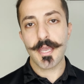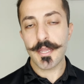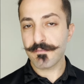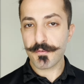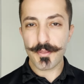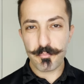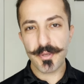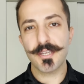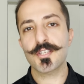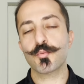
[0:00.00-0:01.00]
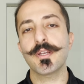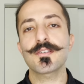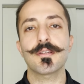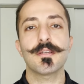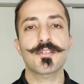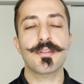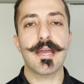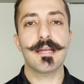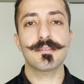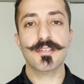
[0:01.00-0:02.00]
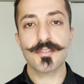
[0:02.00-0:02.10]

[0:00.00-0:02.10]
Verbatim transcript: And for the biggest reason is that